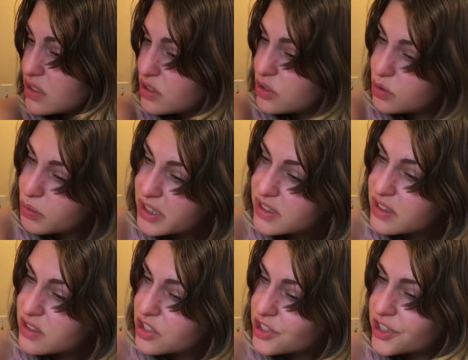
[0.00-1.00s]
to my
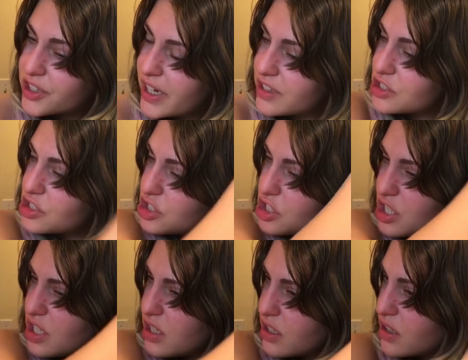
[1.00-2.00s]
sister and
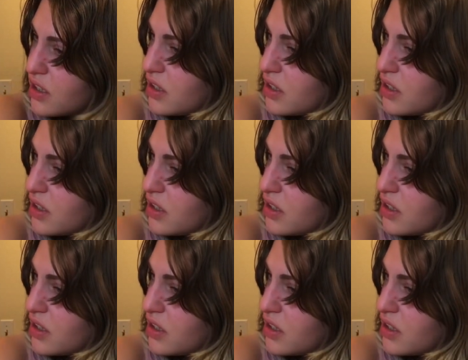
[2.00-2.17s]
she